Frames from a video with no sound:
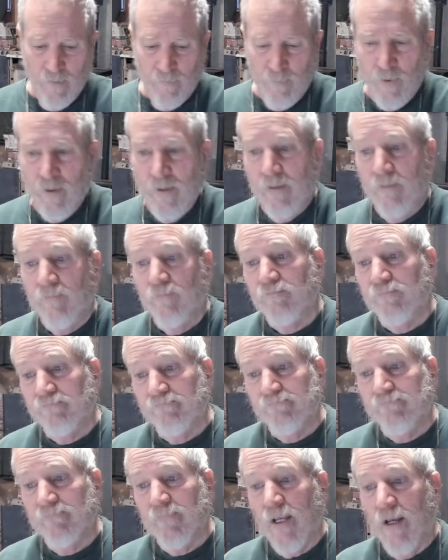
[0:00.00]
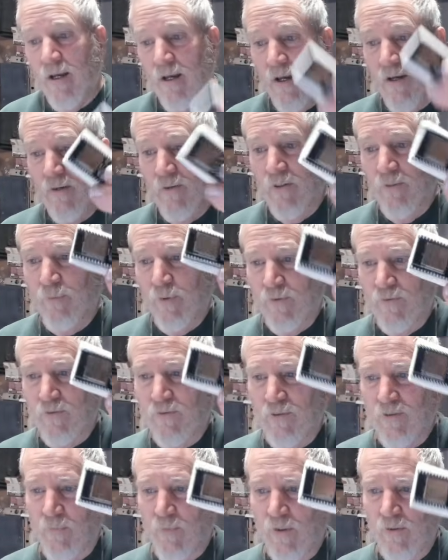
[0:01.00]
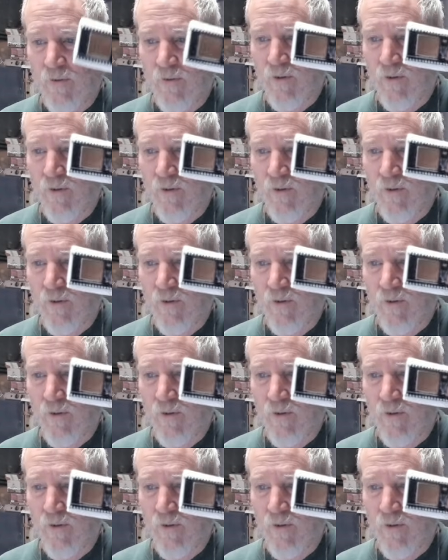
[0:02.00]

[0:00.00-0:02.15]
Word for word: But I'm going to put some of